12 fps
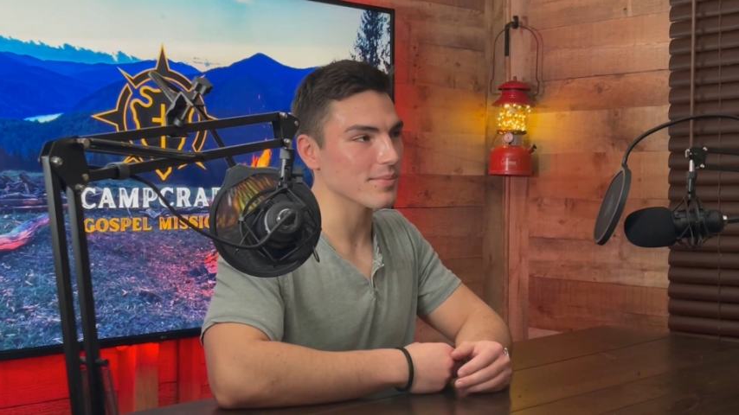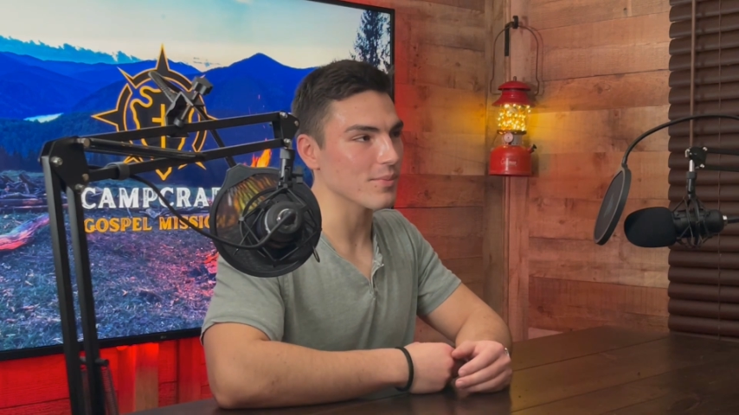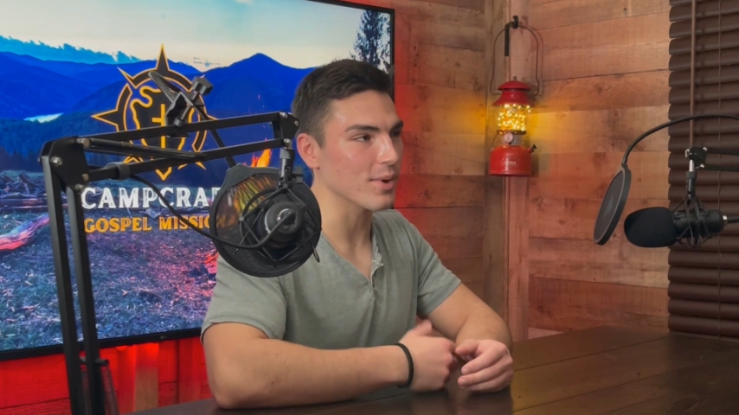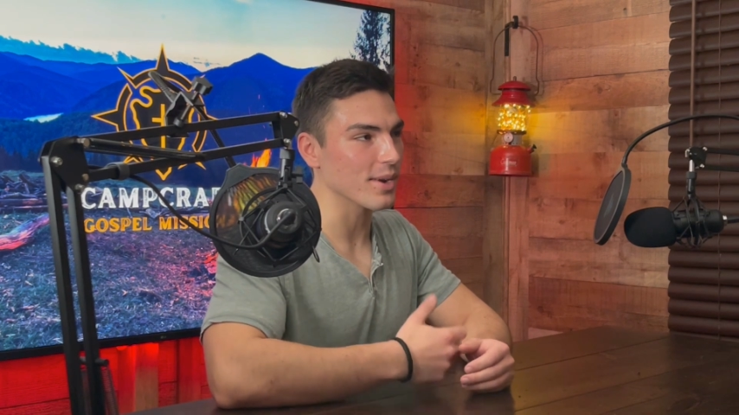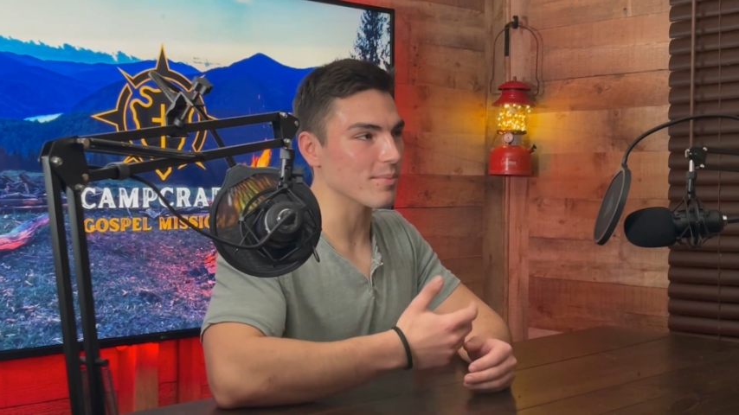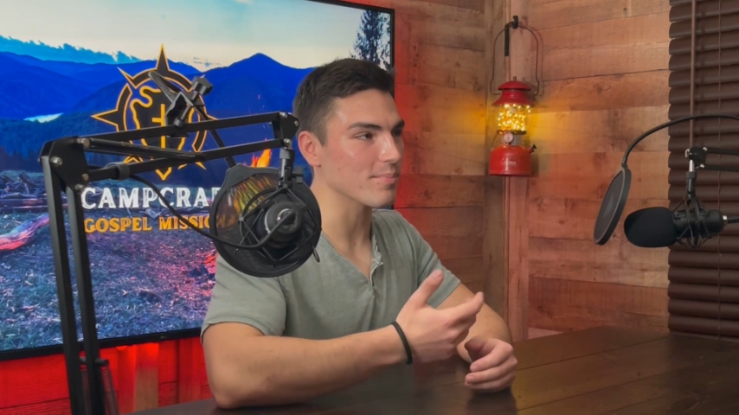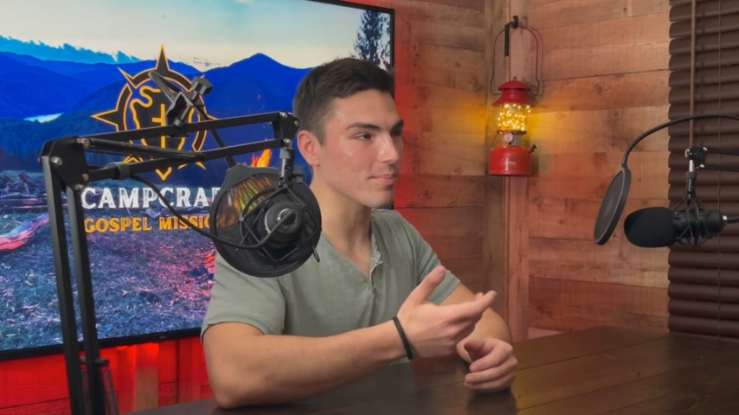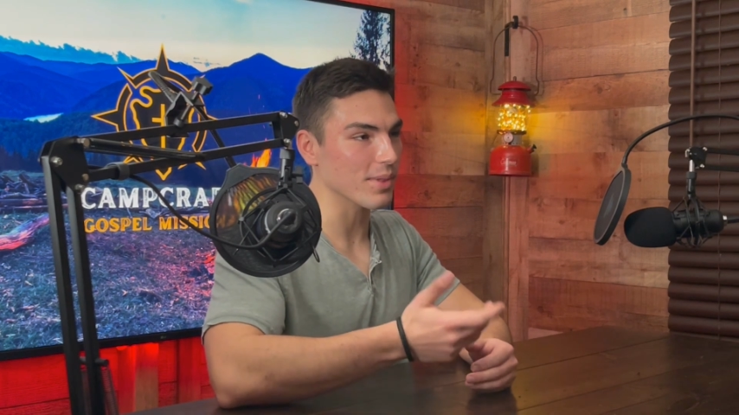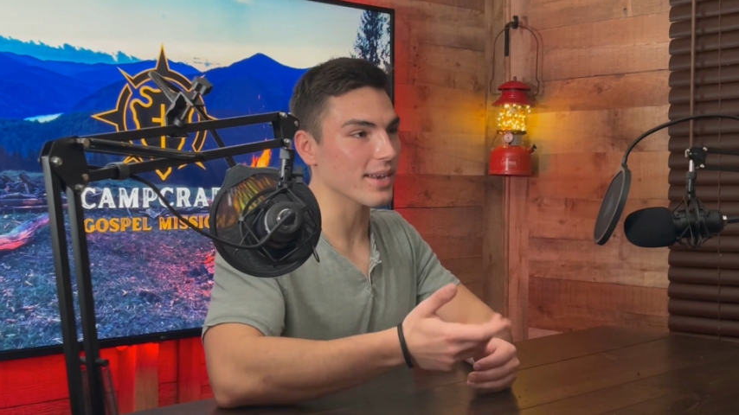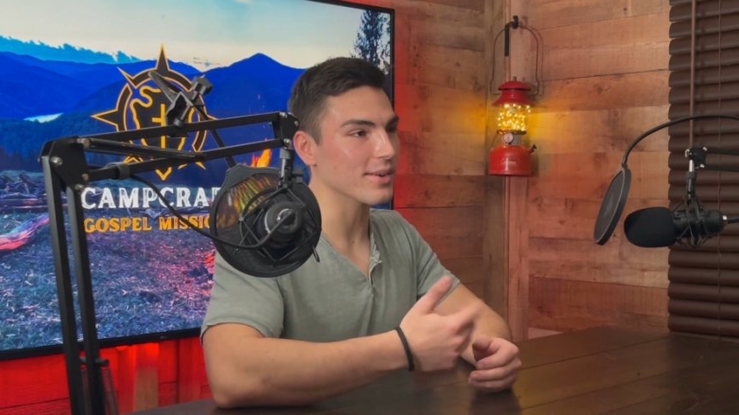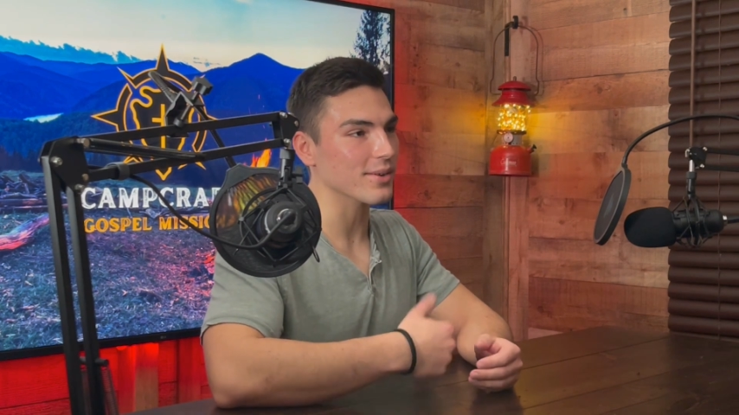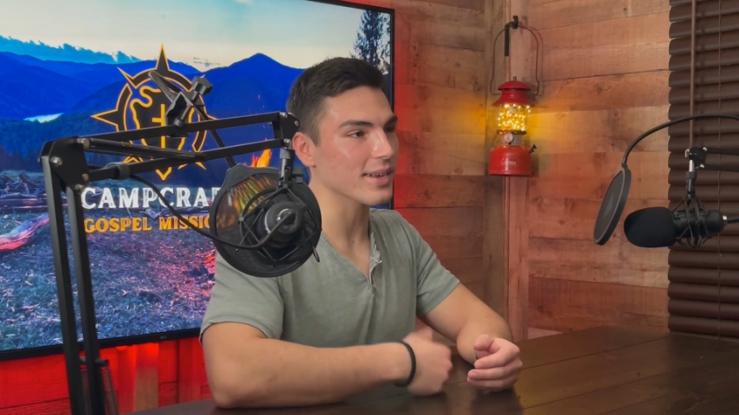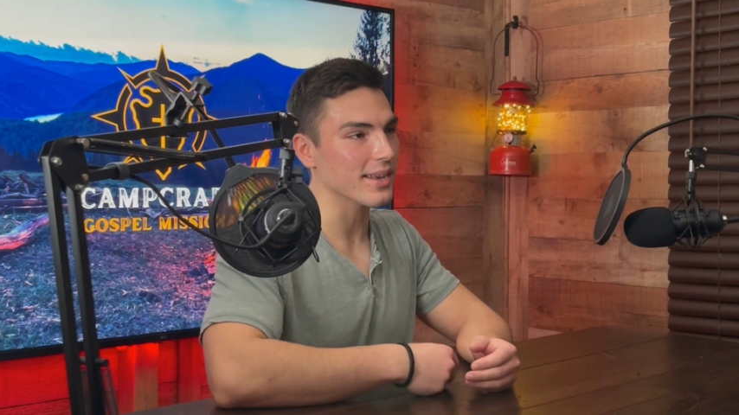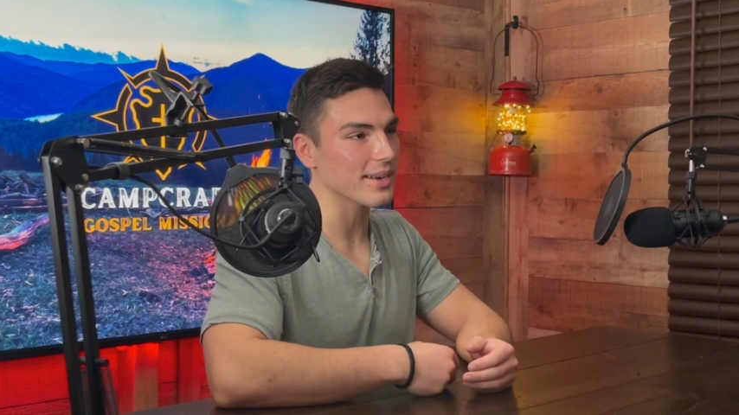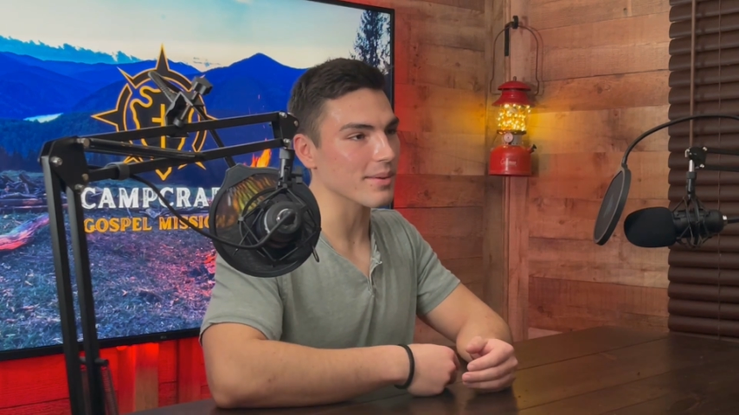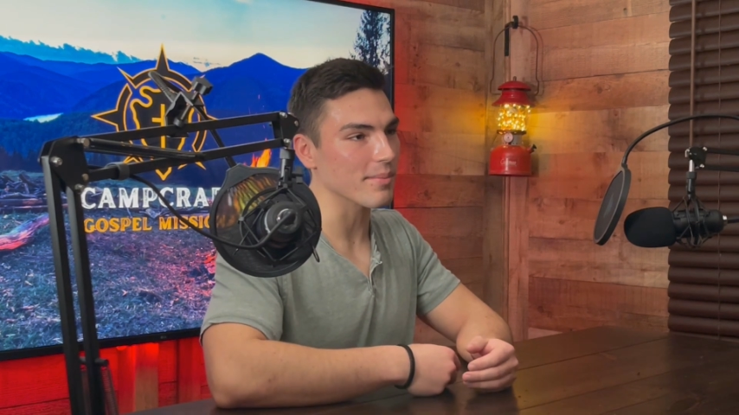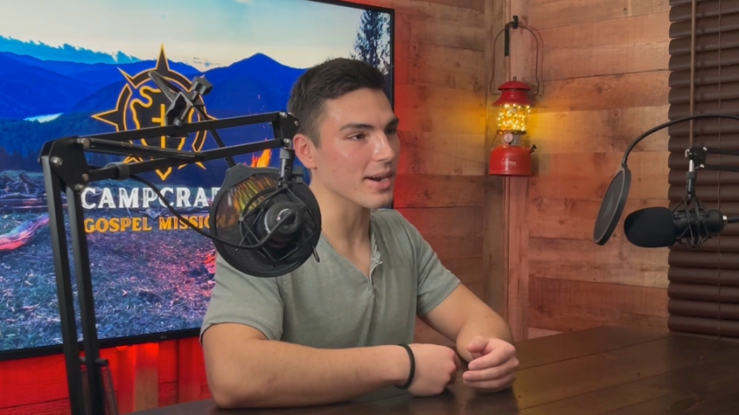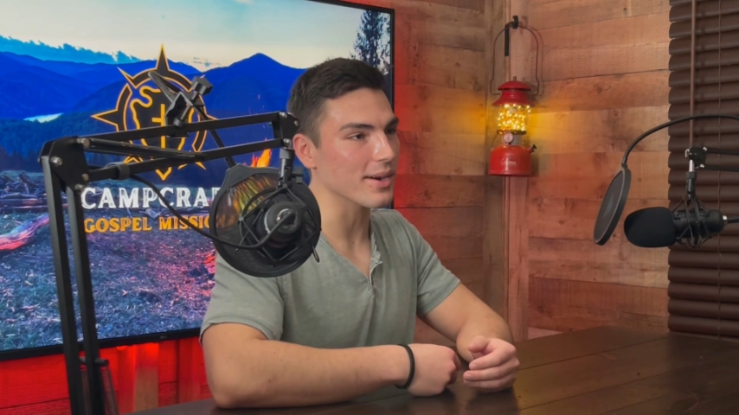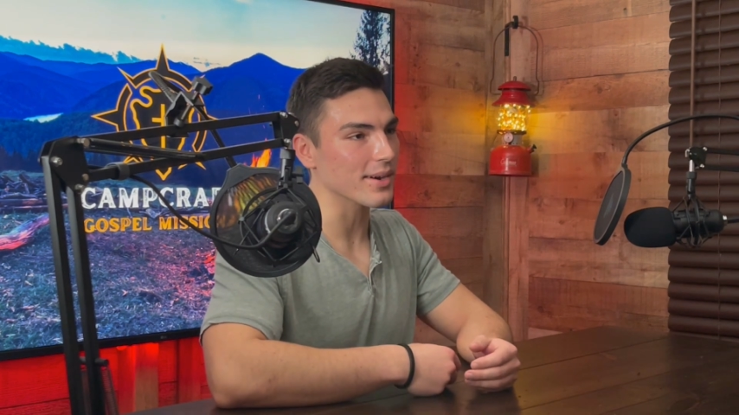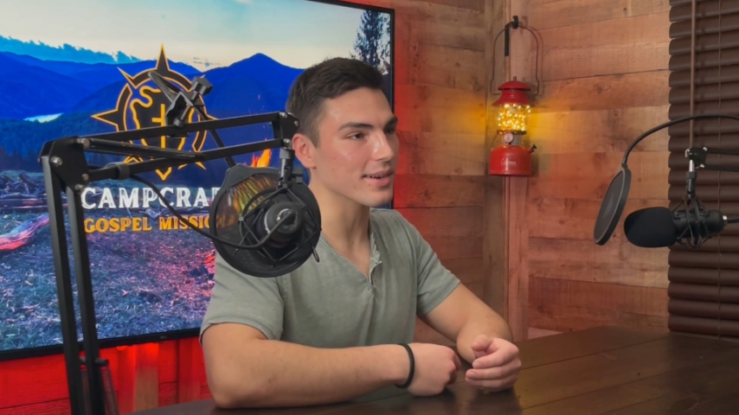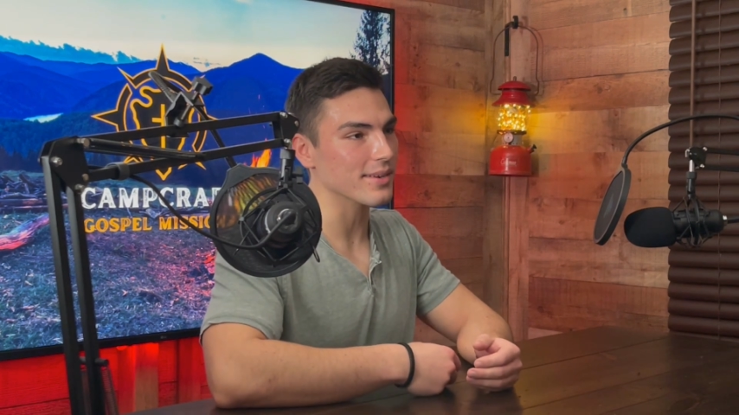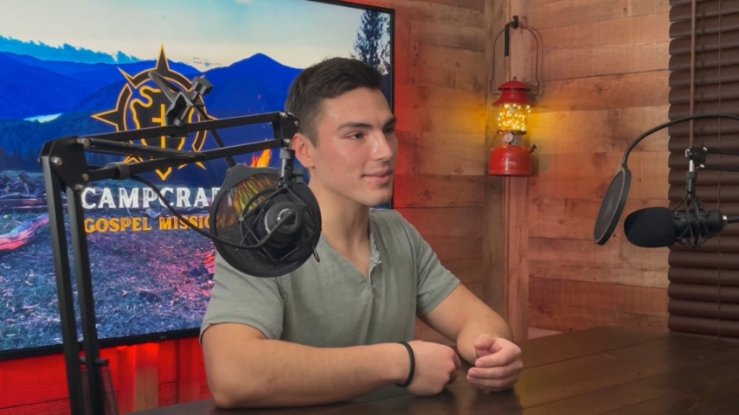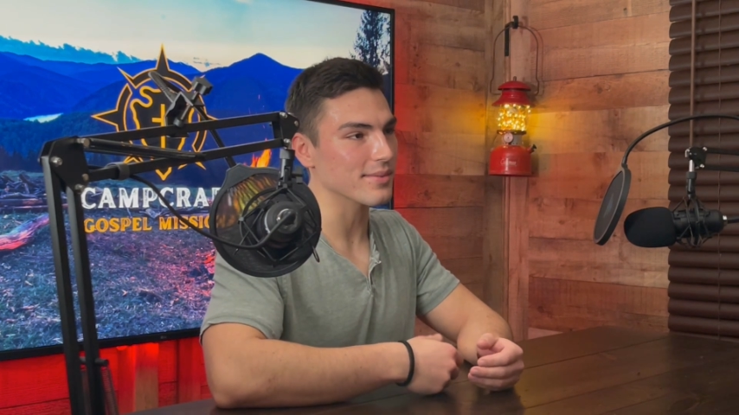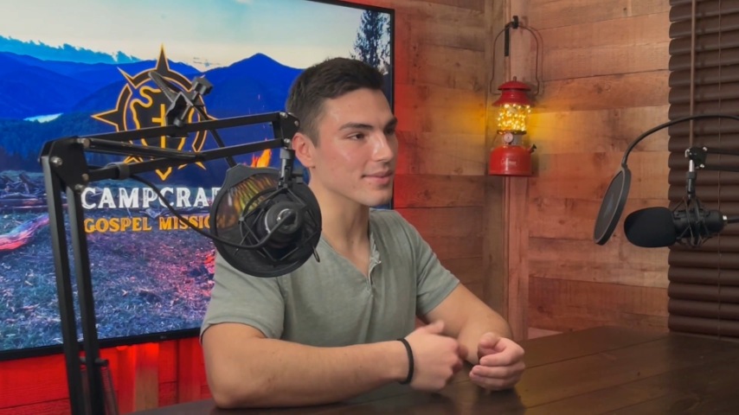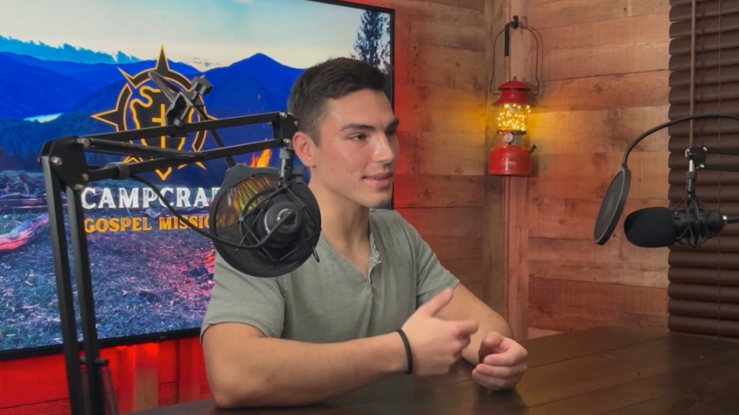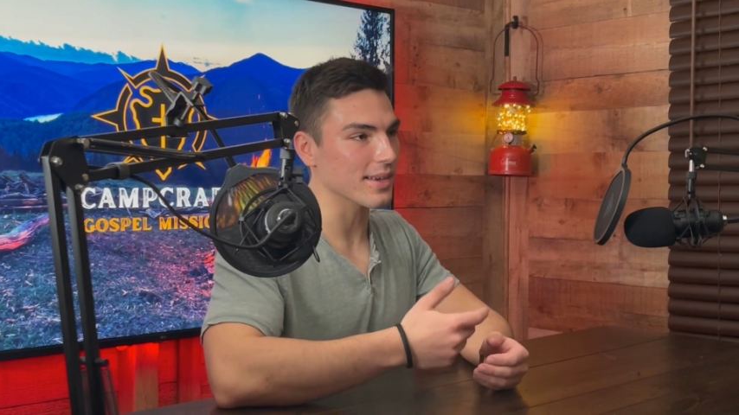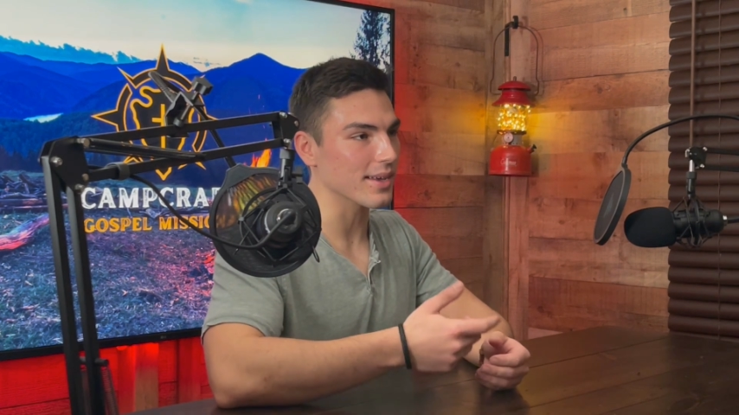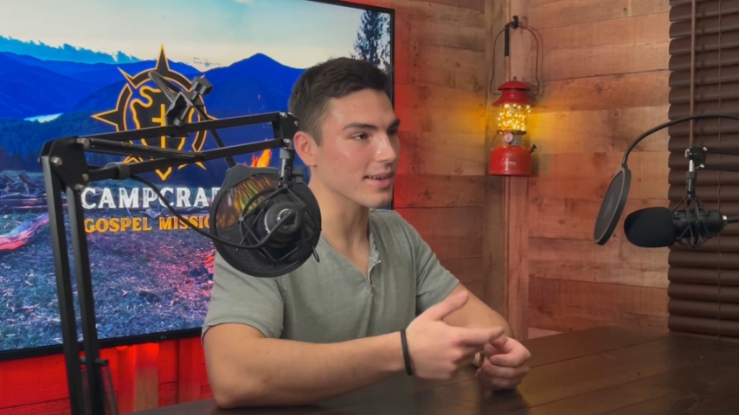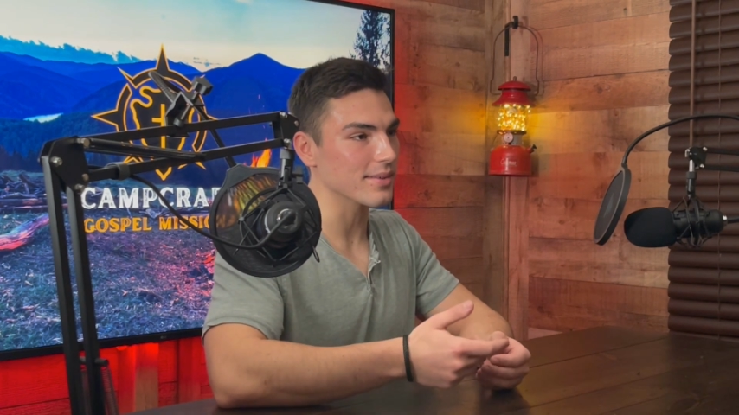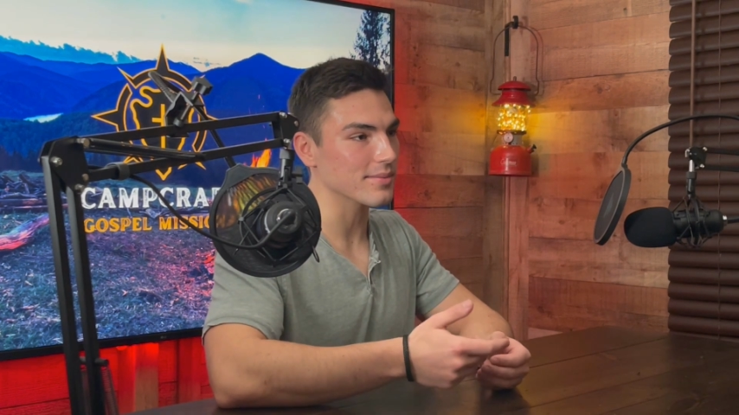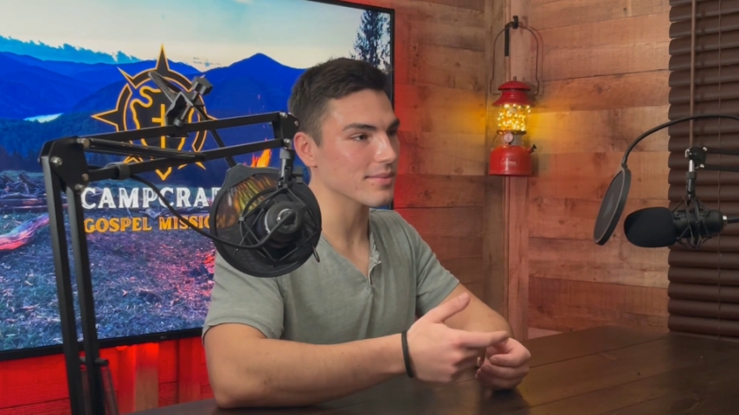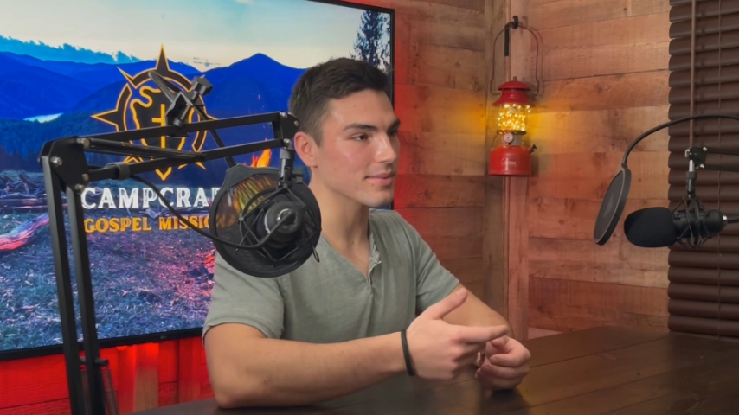we planned on getting married that